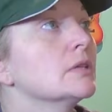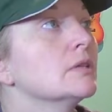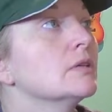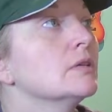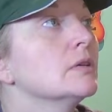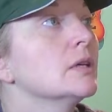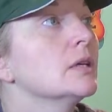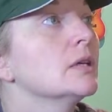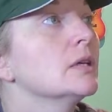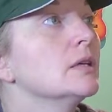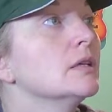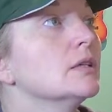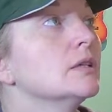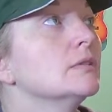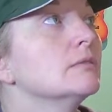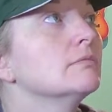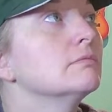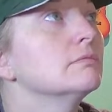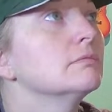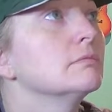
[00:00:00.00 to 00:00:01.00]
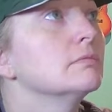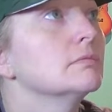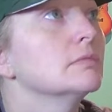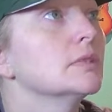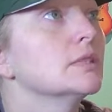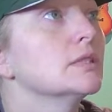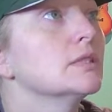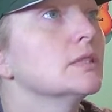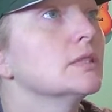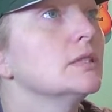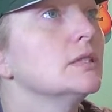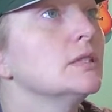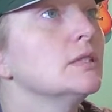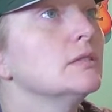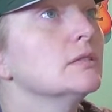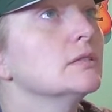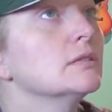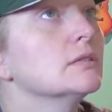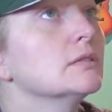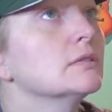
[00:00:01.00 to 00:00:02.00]
gradient. That's
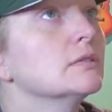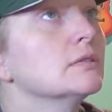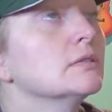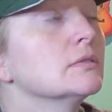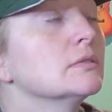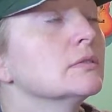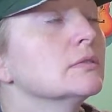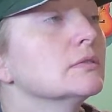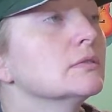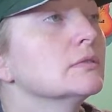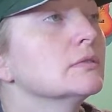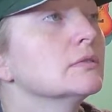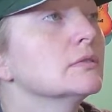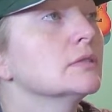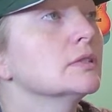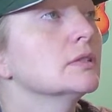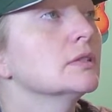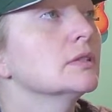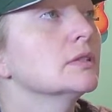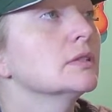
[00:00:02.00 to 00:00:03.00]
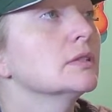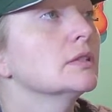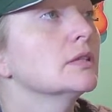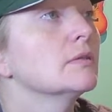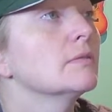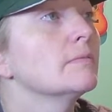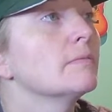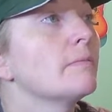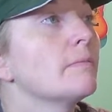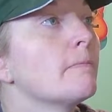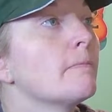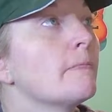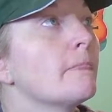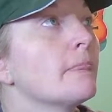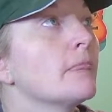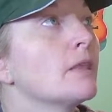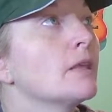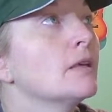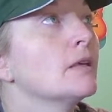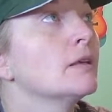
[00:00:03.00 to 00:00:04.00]
neat. I like that.
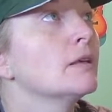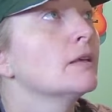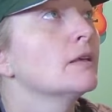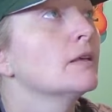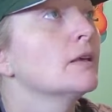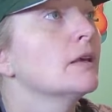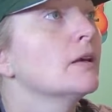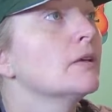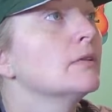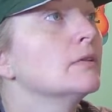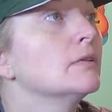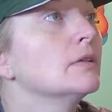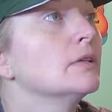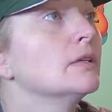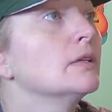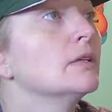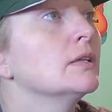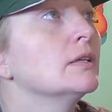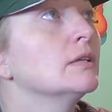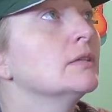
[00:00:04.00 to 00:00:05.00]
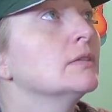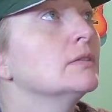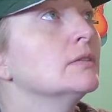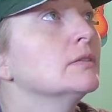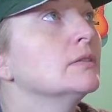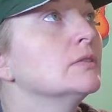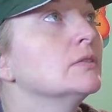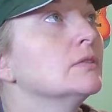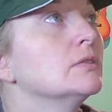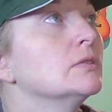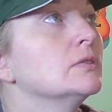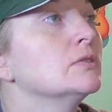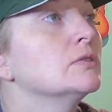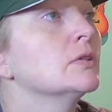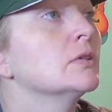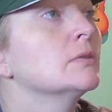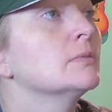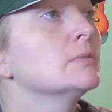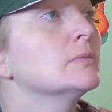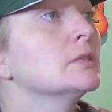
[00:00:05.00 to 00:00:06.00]
Outline it, do a
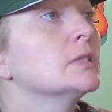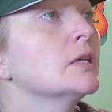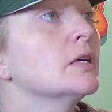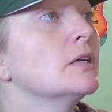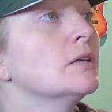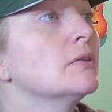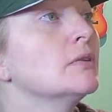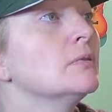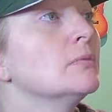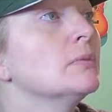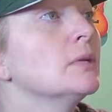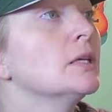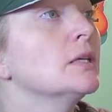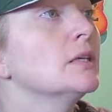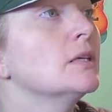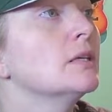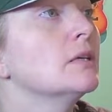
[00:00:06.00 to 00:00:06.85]
drop shadow, make it